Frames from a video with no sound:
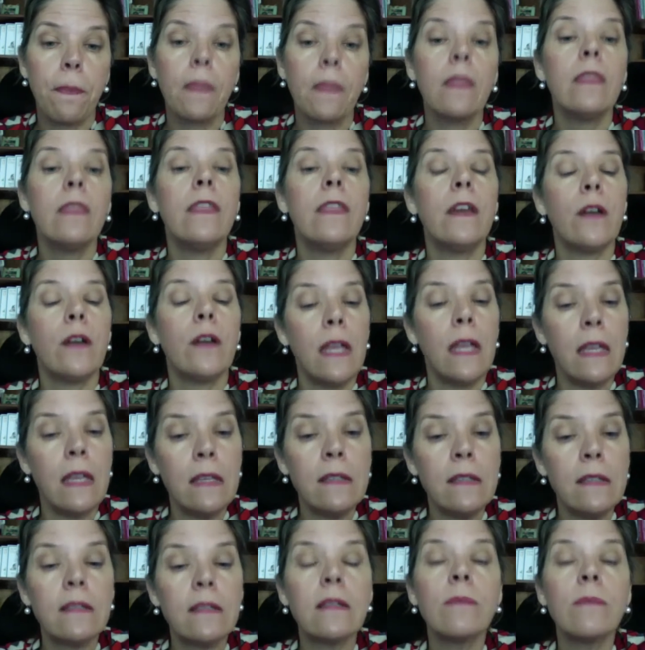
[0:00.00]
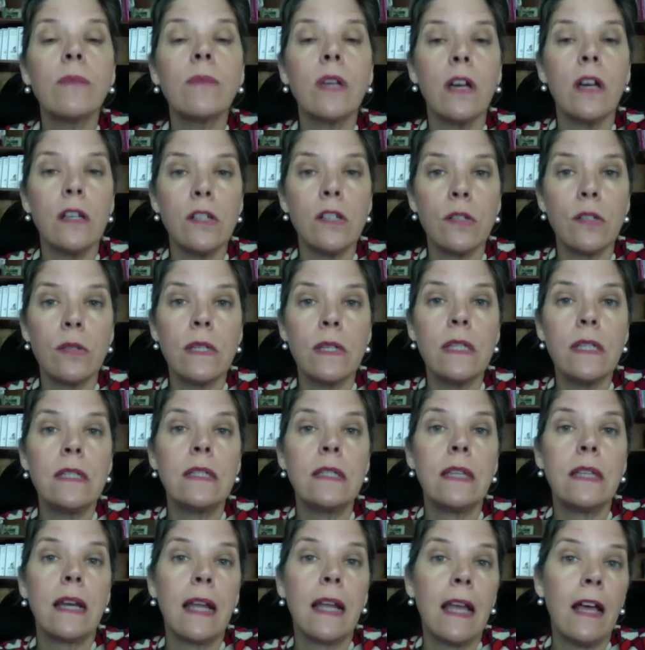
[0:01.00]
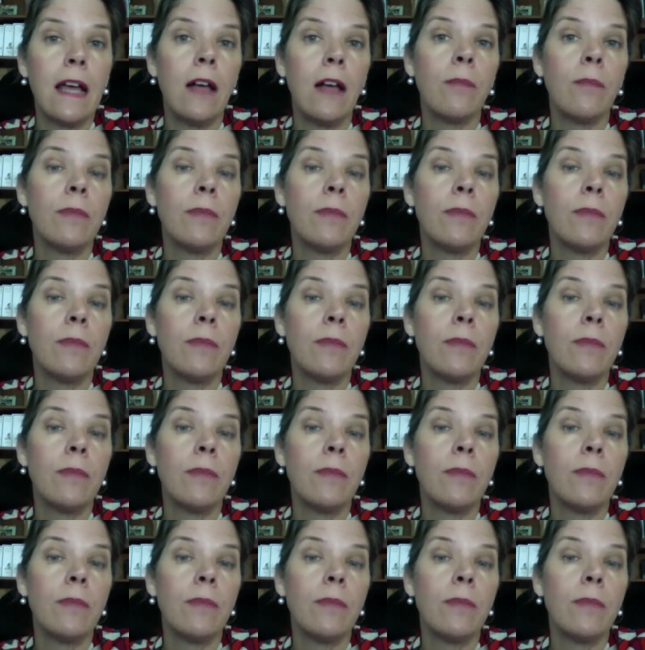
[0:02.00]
There is some countries that help